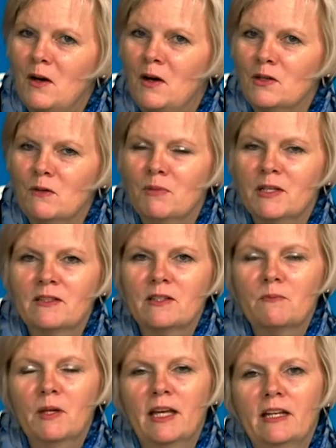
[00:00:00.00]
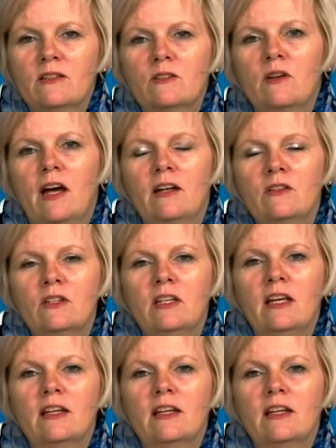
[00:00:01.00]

on your business plan and strategy.